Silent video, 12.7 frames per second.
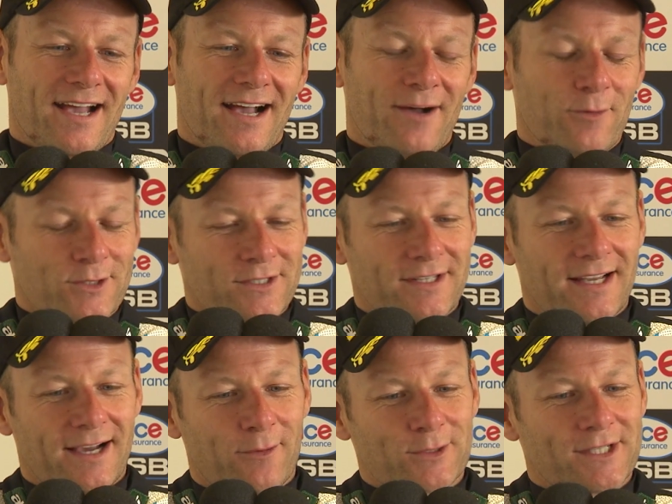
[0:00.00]
I
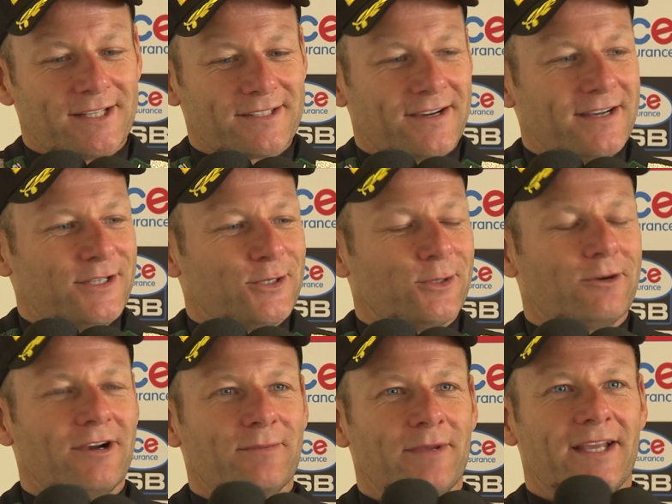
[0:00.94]
wasn't entirely
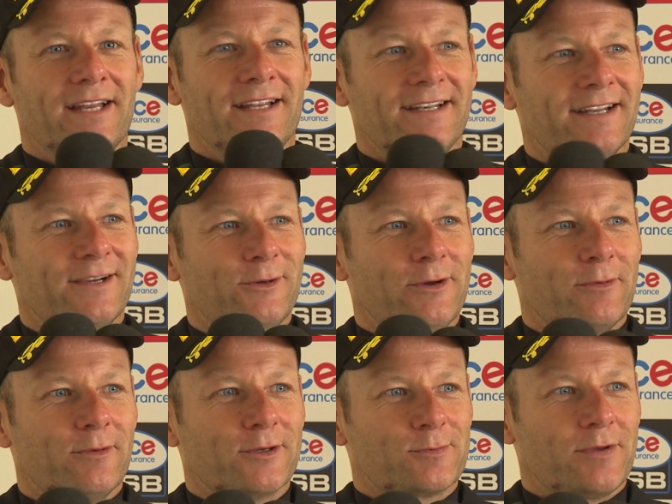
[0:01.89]
sure at the beginning who it
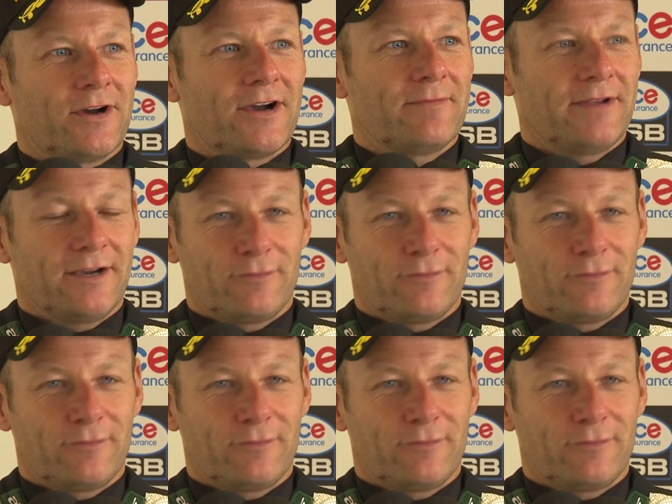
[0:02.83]
was behind me.